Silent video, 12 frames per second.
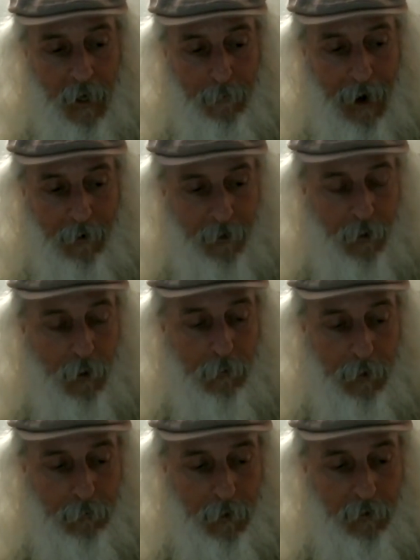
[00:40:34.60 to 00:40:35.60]

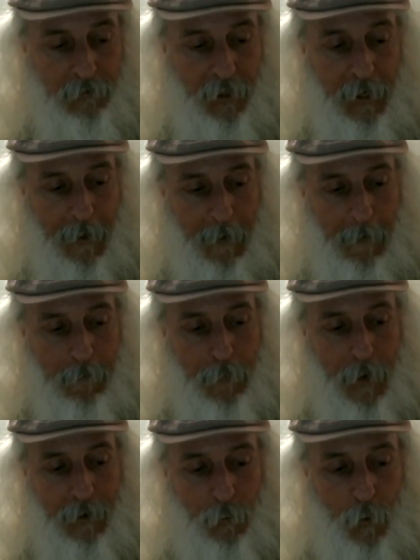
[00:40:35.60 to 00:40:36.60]
paranormal movie
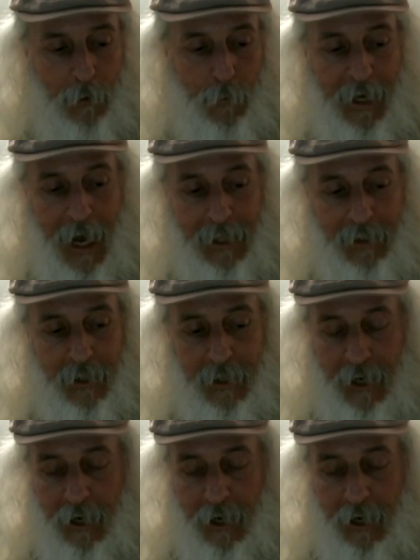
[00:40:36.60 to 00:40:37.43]
but when we got to the